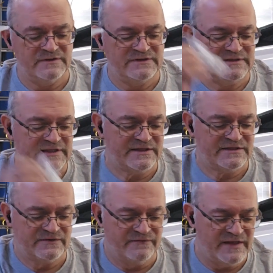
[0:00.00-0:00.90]

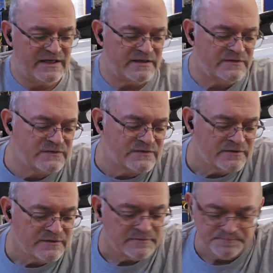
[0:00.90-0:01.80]
6 of
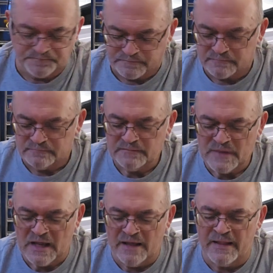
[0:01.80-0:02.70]
these.
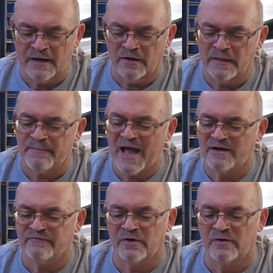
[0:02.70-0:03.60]
And then on the
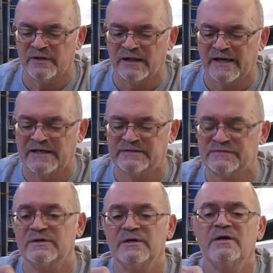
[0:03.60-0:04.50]
back of all the
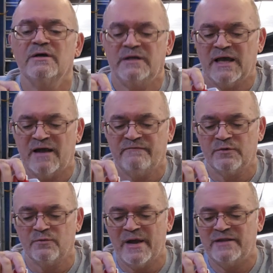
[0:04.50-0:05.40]
lights, you have
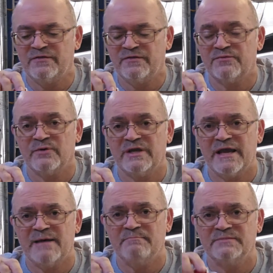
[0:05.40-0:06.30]
the red
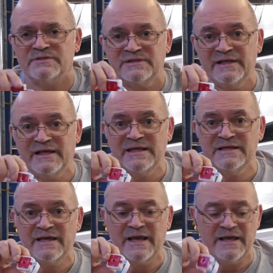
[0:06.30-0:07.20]
3M
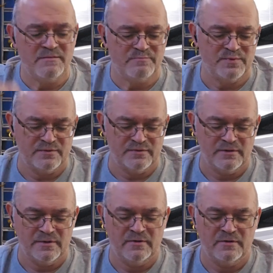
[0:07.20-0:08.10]
sticky tape.
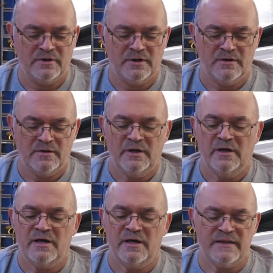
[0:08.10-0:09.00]

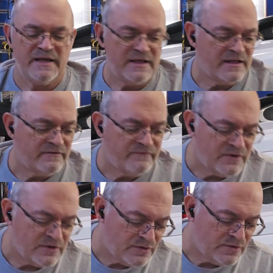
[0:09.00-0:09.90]
And they give
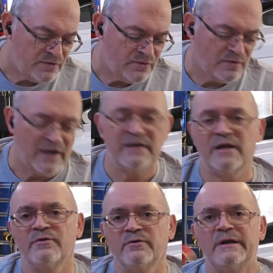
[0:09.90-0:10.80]
you
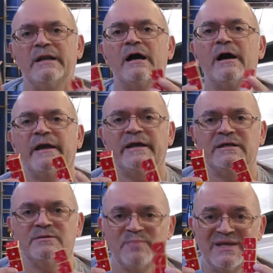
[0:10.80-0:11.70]
another
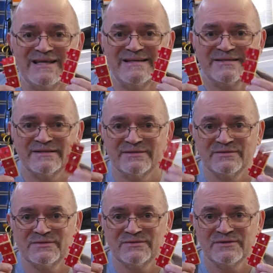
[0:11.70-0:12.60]
9
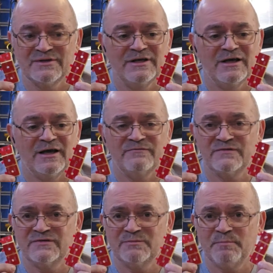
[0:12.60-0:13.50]
pieces
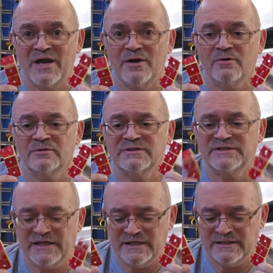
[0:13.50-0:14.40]
of spare
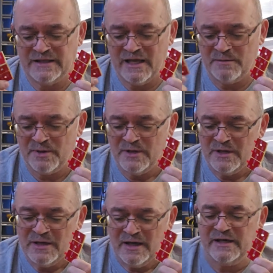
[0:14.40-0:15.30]
sticky tape.
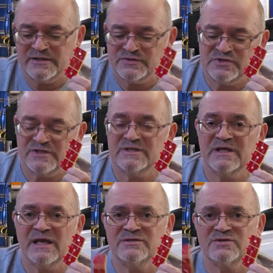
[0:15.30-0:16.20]
I guess just
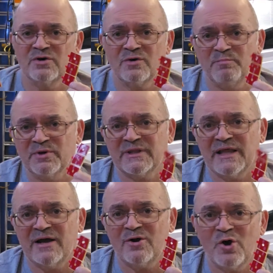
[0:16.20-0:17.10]
in case you go to put
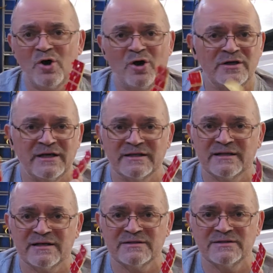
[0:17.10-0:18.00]
that on and
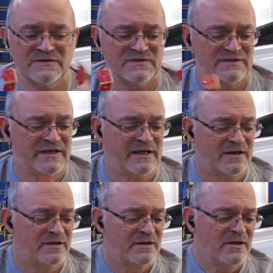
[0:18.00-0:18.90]
it doesn't
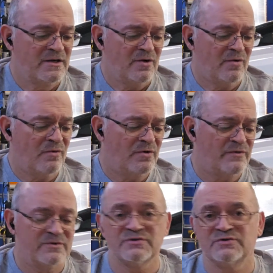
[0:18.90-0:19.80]
stick, or
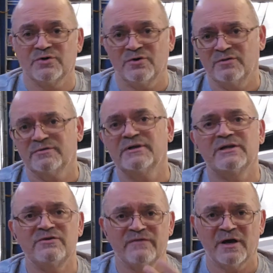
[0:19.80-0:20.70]
there's dirt
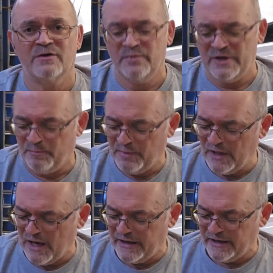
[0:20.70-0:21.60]
and you've got to
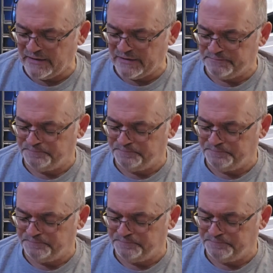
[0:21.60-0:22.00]
reapply it.